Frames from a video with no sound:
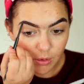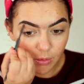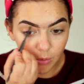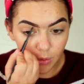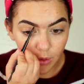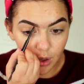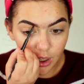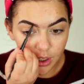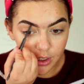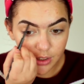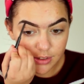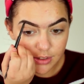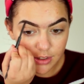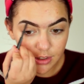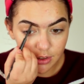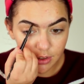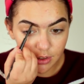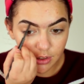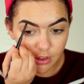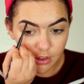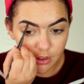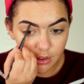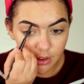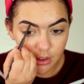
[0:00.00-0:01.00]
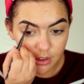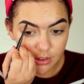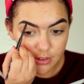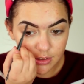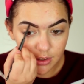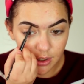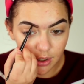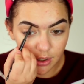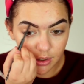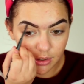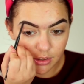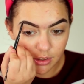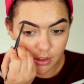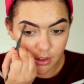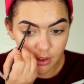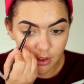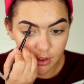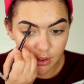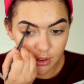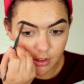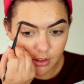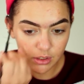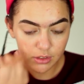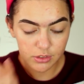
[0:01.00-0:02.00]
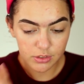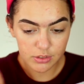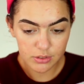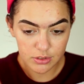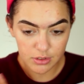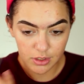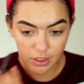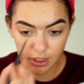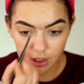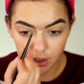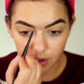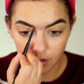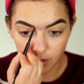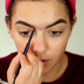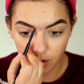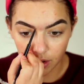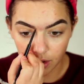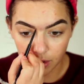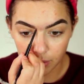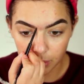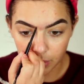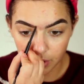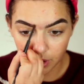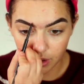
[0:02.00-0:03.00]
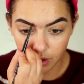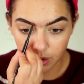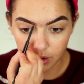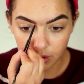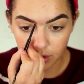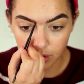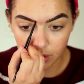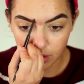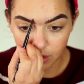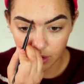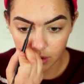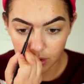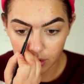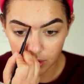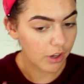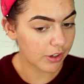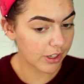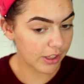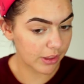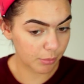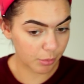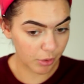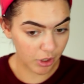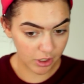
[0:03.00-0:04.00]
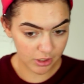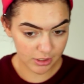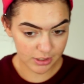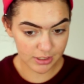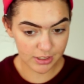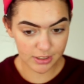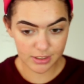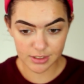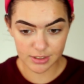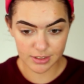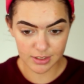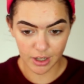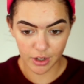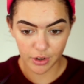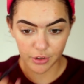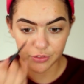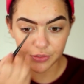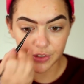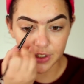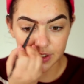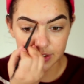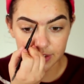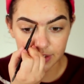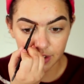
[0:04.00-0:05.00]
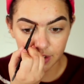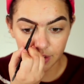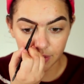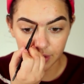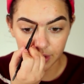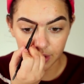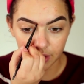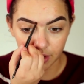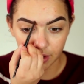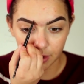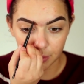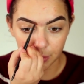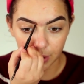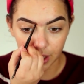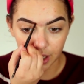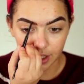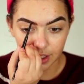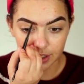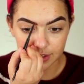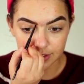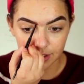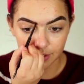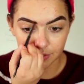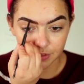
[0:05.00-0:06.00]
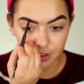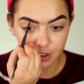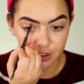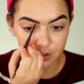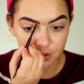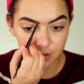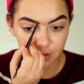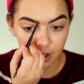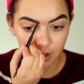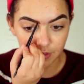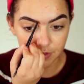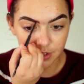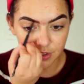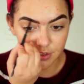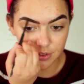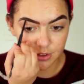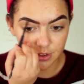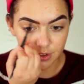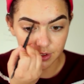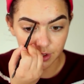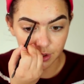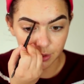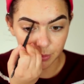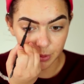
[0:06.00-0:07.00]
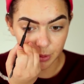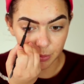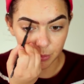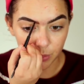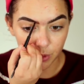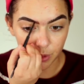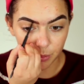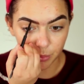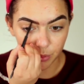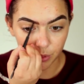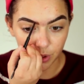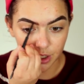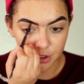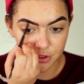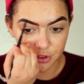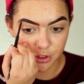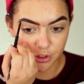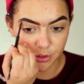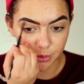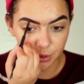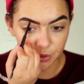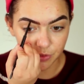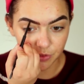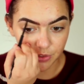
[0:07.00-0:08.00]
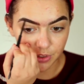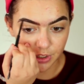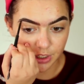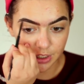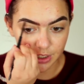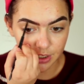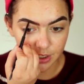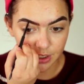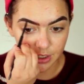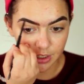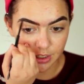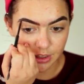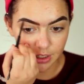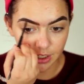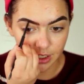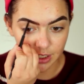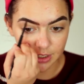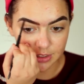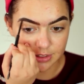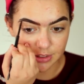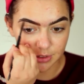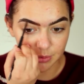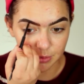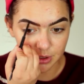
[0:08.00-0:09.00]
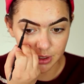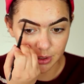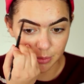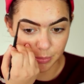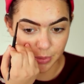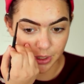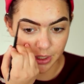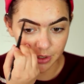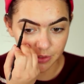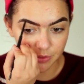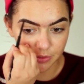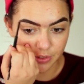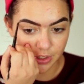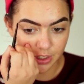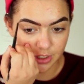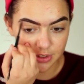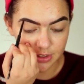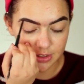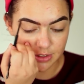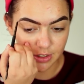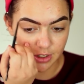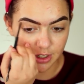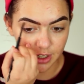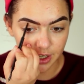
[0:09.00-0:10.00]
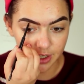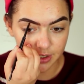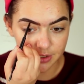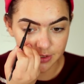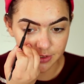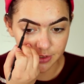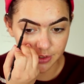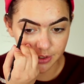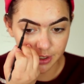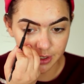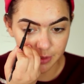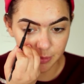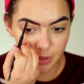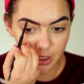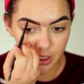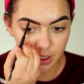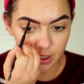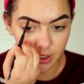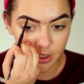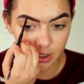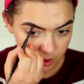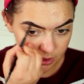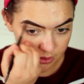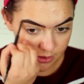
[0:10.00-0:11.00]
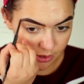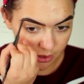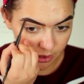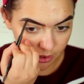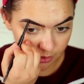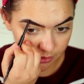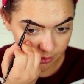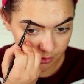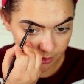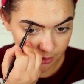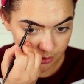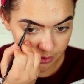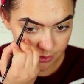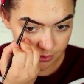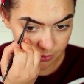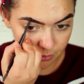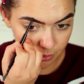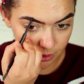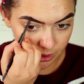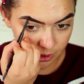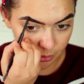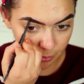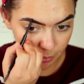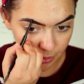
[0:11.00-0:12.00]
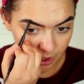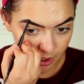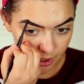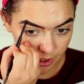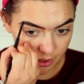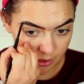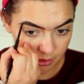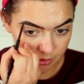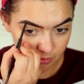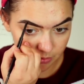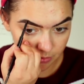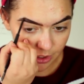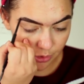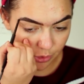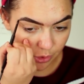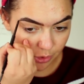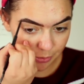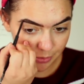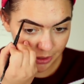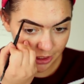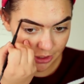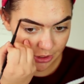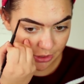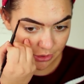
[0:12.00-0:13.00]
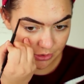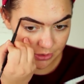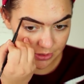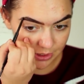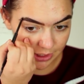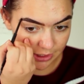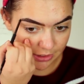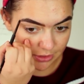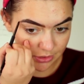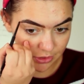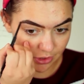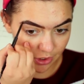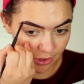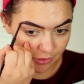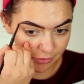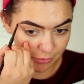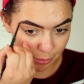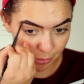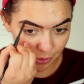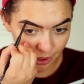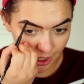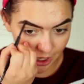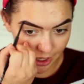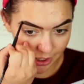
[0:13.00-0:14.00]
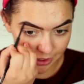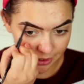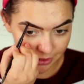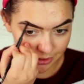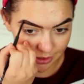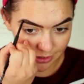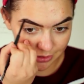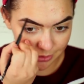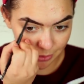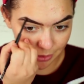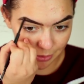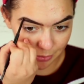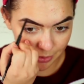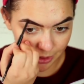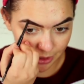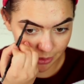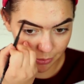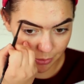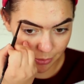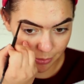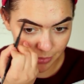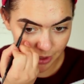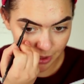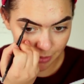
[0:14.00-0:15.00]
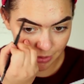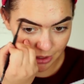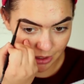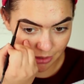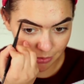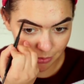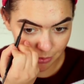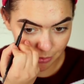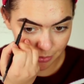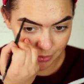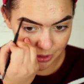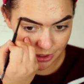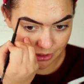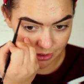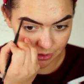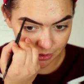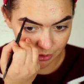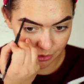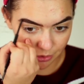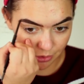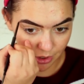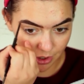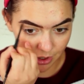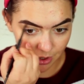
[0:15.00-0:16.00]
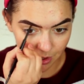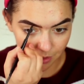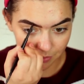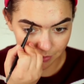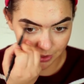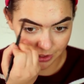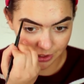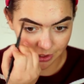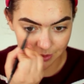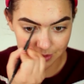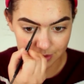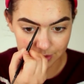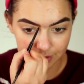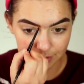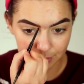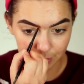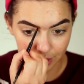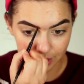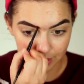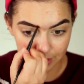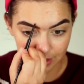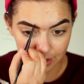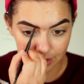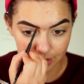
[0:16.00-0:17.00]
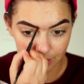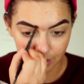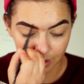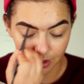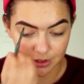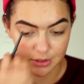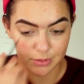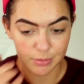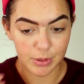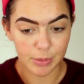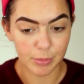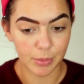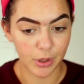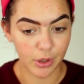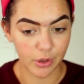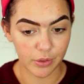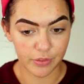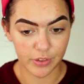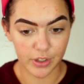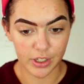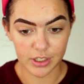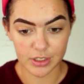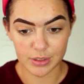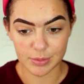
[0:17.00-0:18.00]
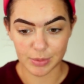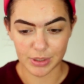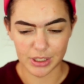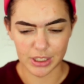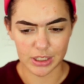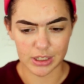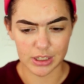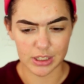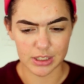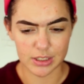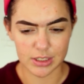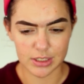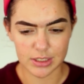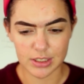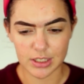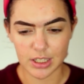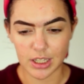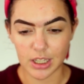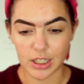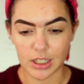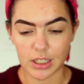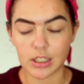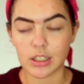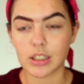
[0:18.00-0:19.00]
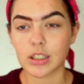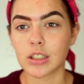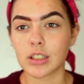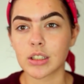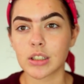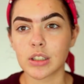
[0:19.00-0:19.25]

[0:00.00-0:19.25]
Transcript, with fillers: Why does it look this color? It looks like auburn. Okay, the product itself isn't going on bad. I definitely do have to use a little bit more pressure when filling it in than I did with the Benefit. It's not as creamy. This color is really bad. And normally I use like a soft black, and that's why I'm like, well, maybe it will be a little off. Like, I was expecting it not to be perfect, but like this is like...